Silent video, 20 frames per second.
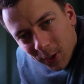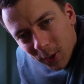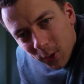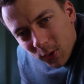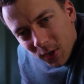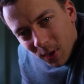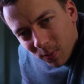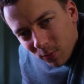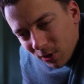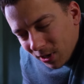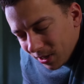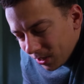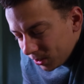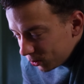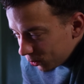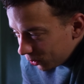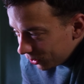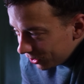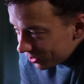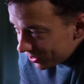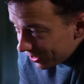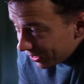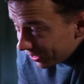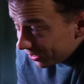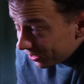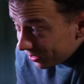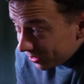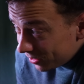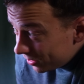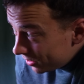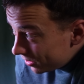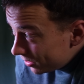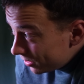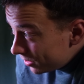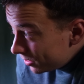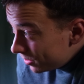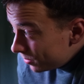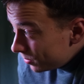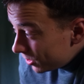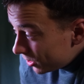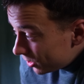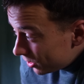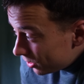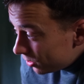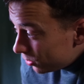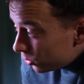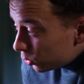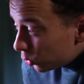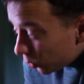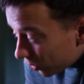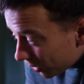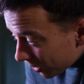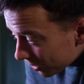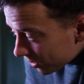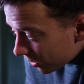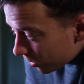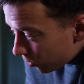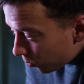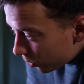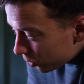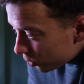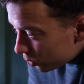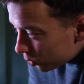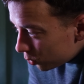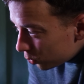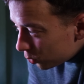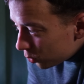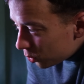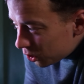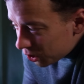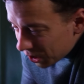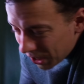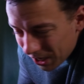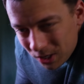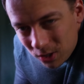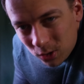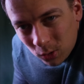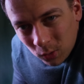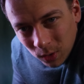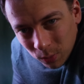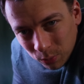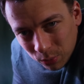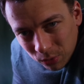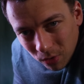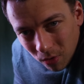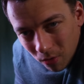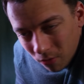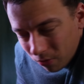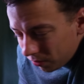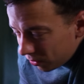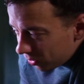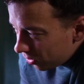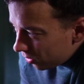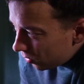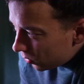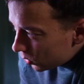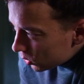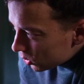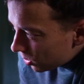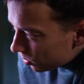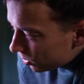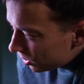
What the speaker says: So I'm really enjoying this tank. There's two things that I want to change or improve. First up,